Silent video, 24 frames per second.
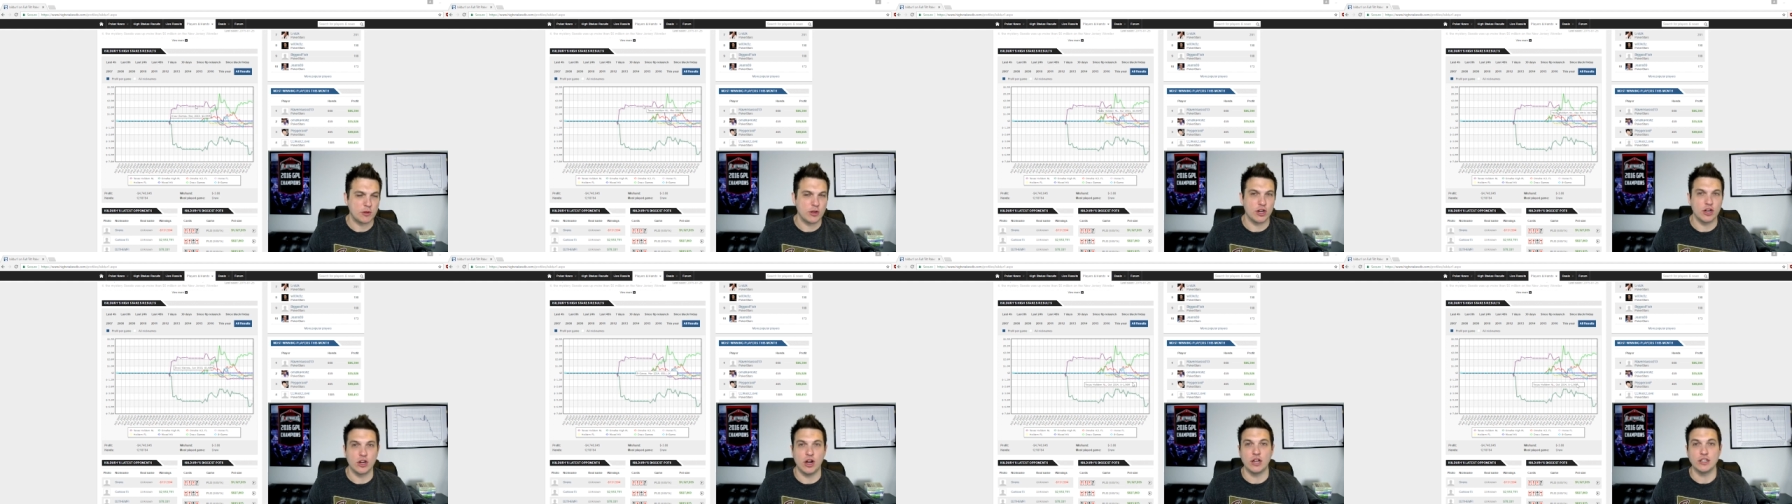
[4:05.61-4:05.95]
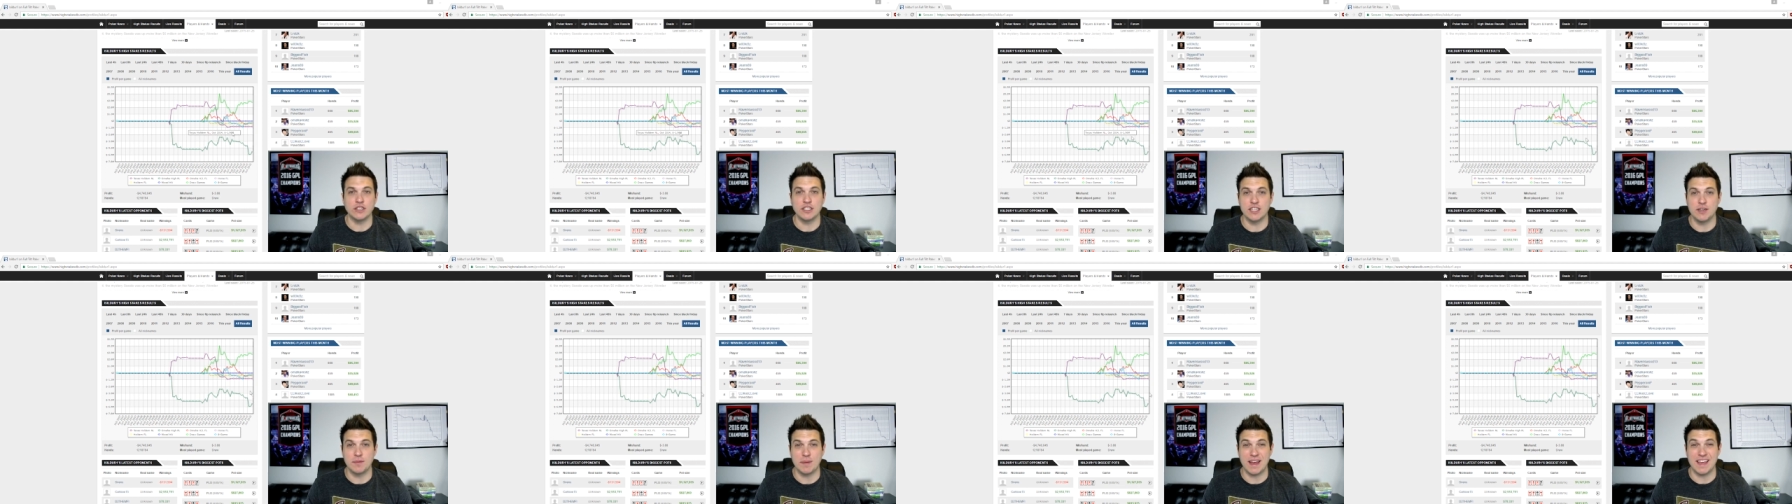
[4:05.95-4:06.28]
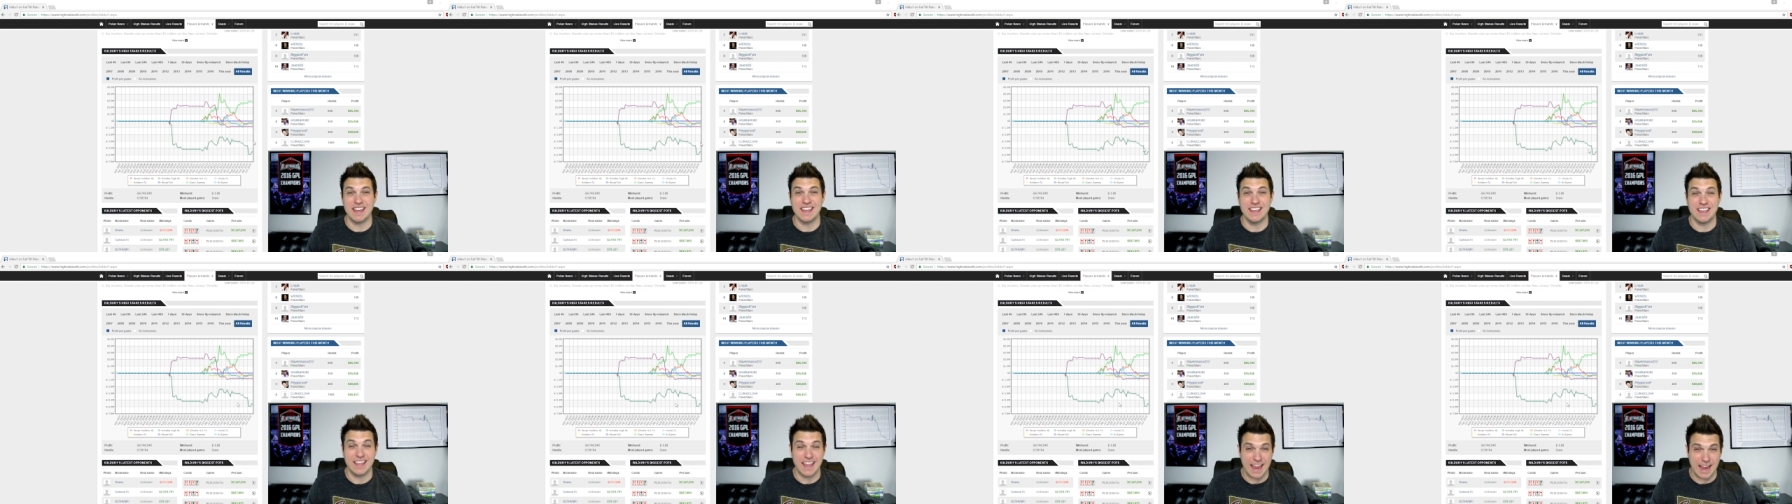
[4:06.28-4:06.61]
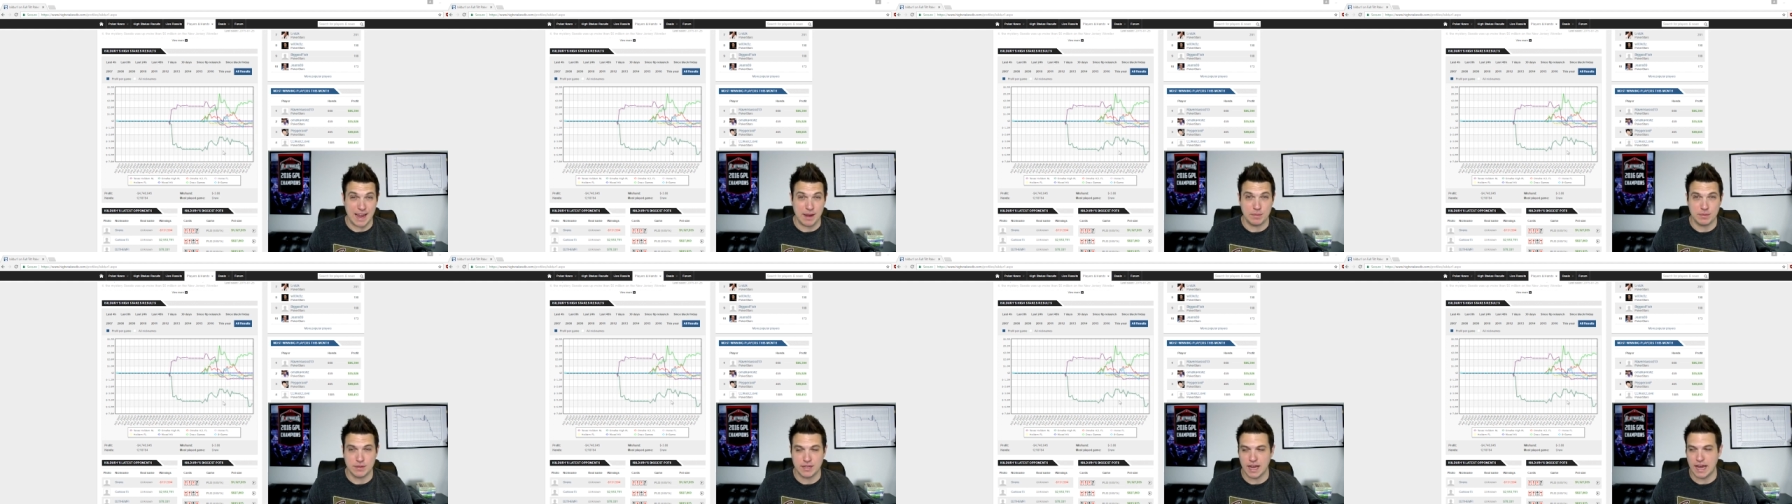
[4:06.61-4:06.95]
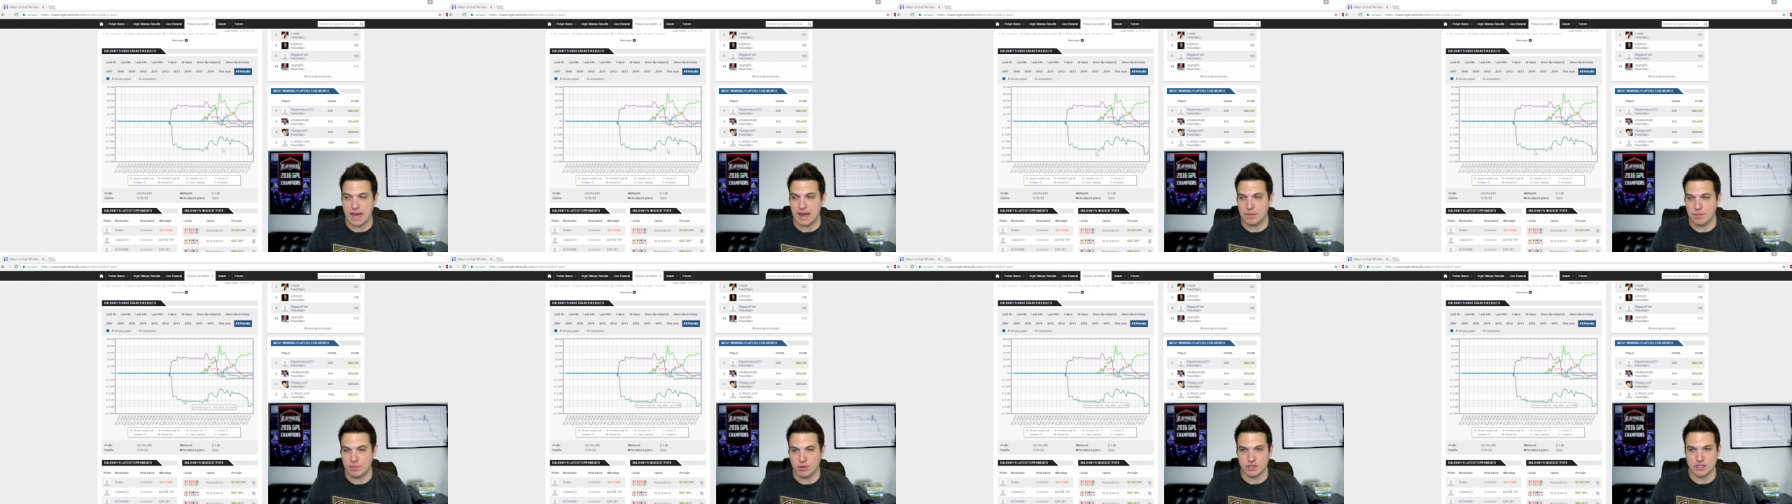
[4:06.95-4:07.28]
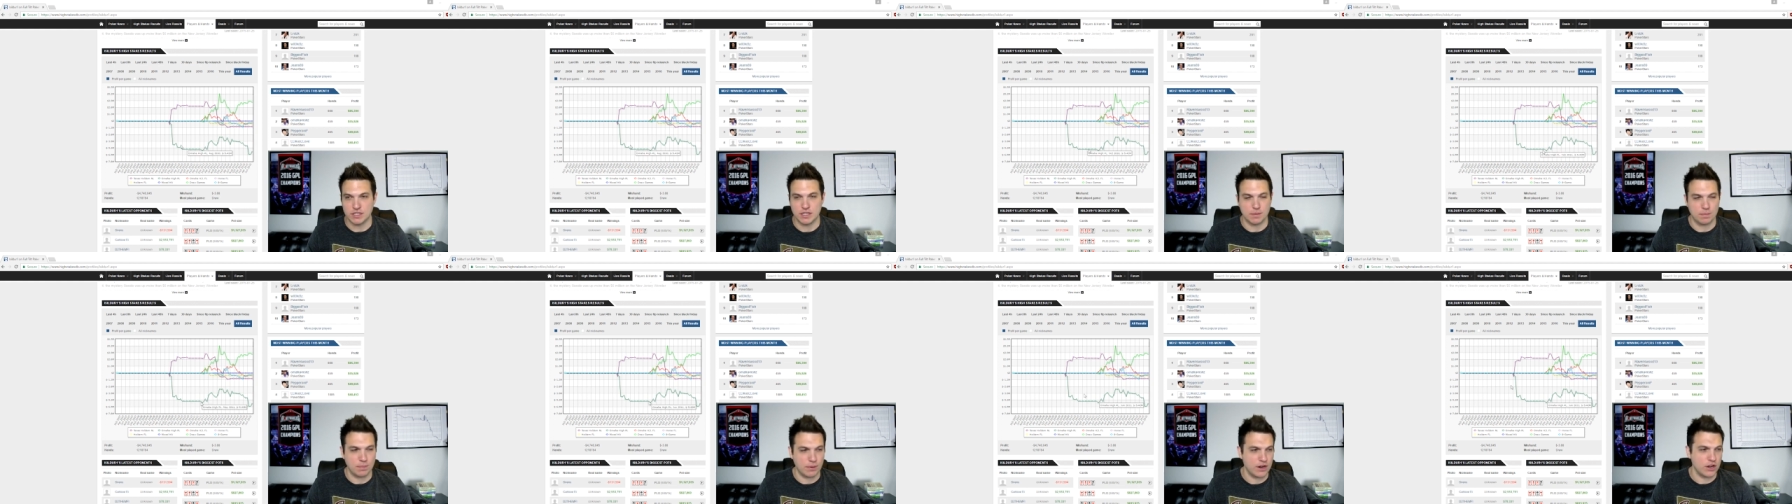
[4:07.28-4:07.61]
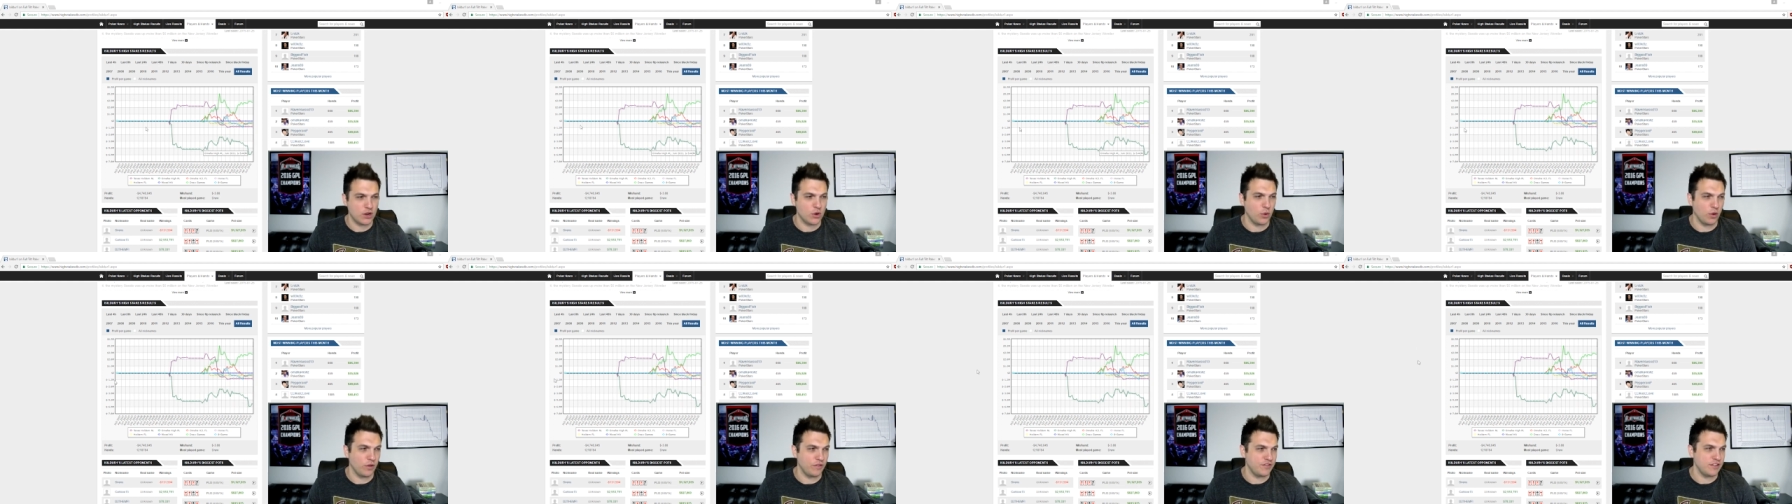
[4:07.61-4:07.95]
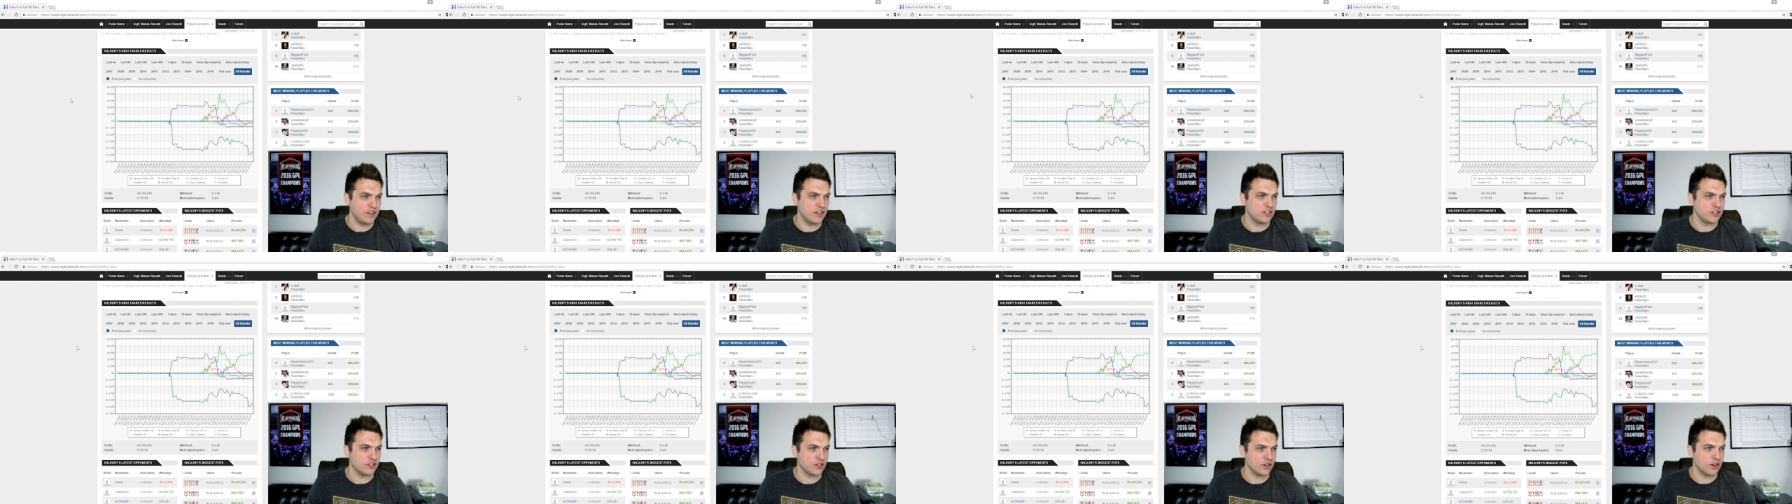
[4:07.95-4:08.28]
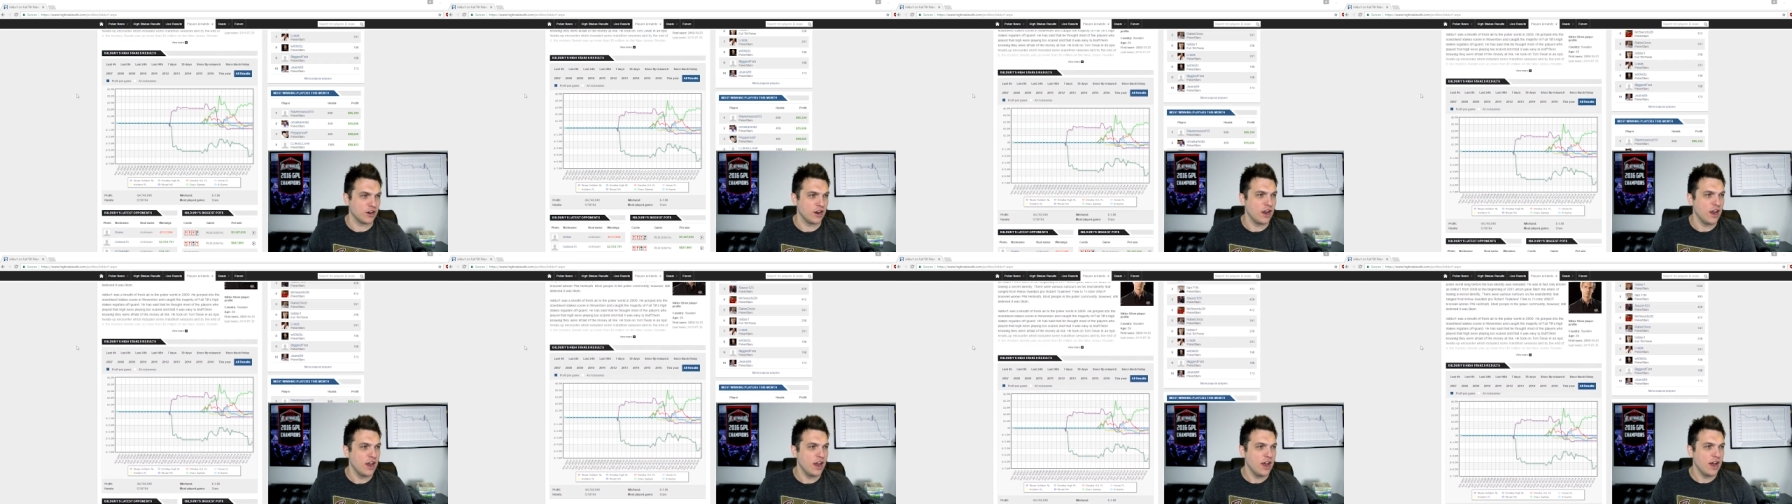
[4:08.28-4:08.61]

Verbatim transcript: but you can also see by game type, which is a pretty cool feature.